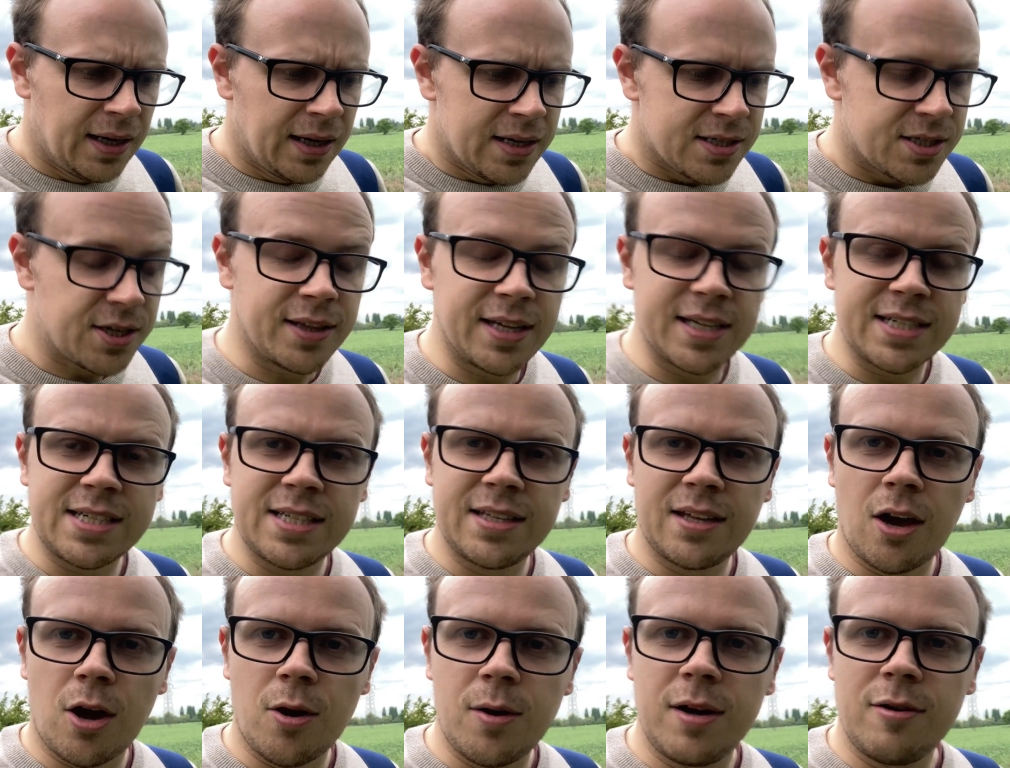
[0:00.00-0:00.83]
So this is
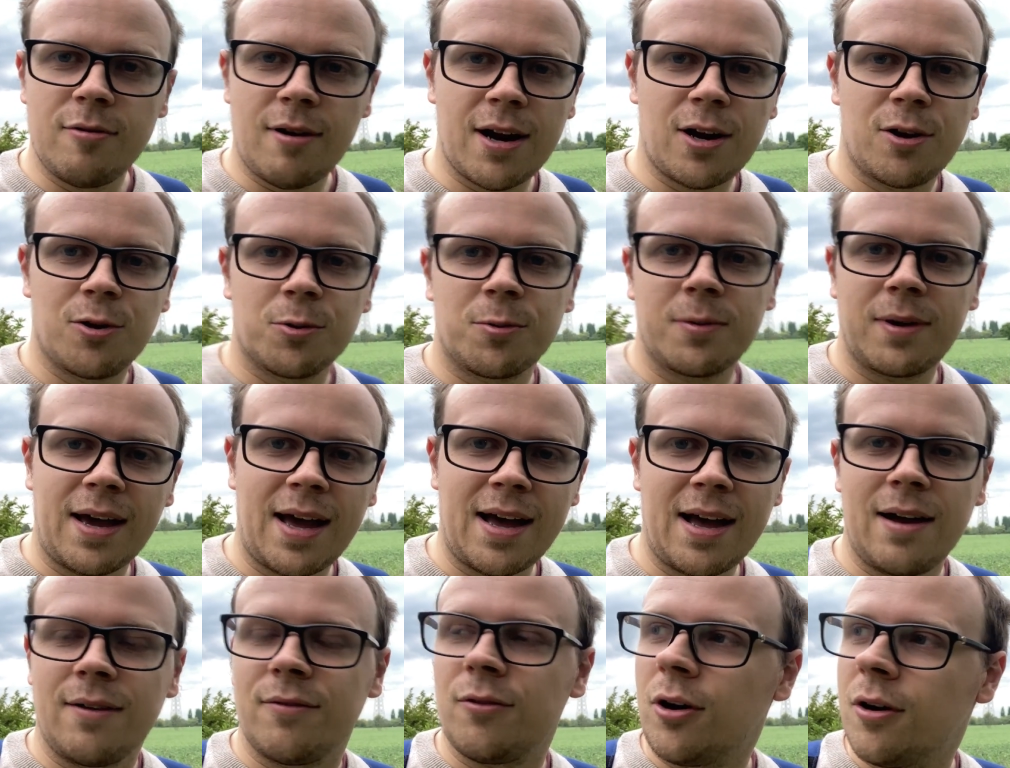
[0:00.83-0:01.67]
the only record we
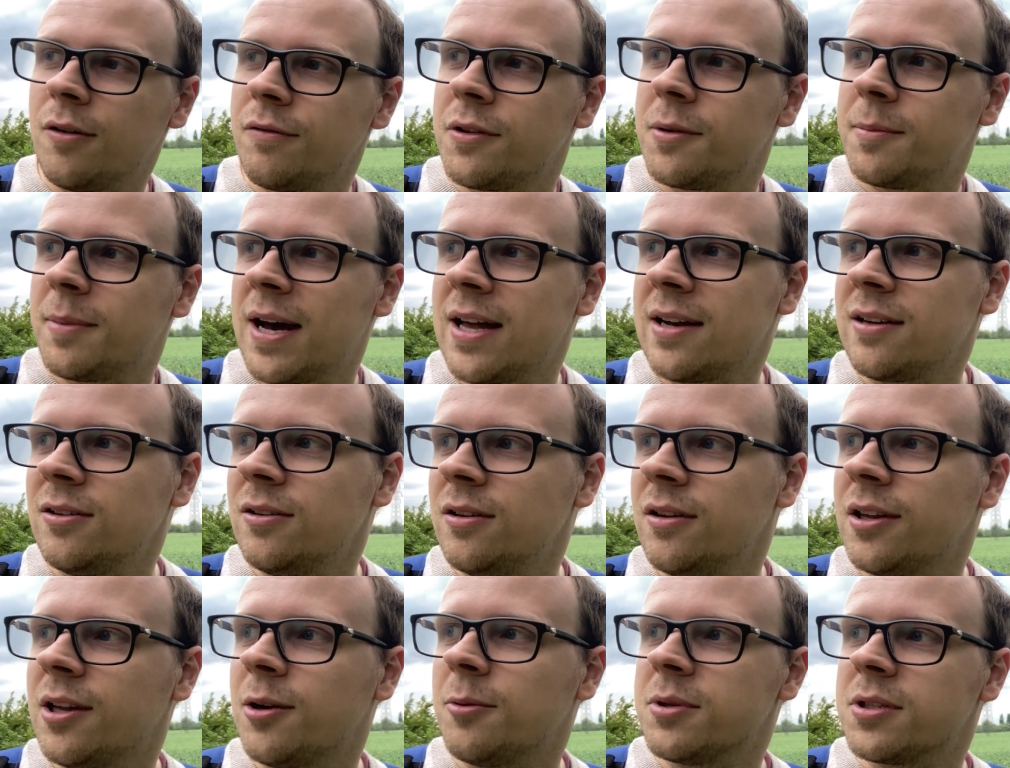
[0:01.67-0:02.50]
have of the
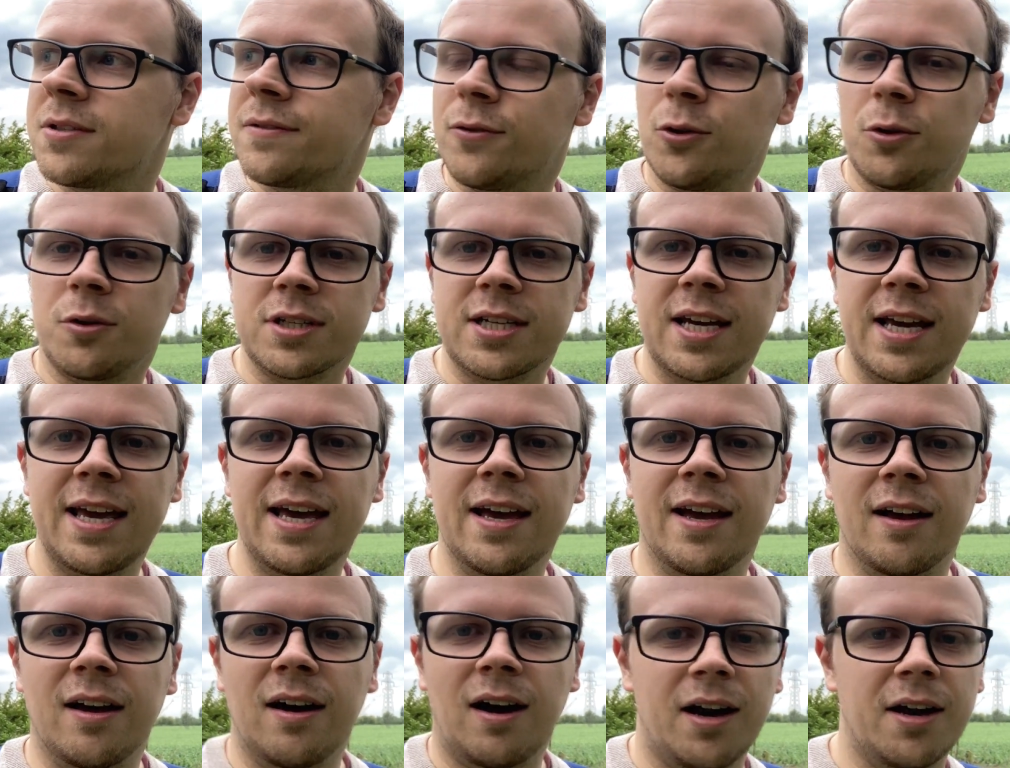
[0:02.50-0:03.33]
battle that was fought here.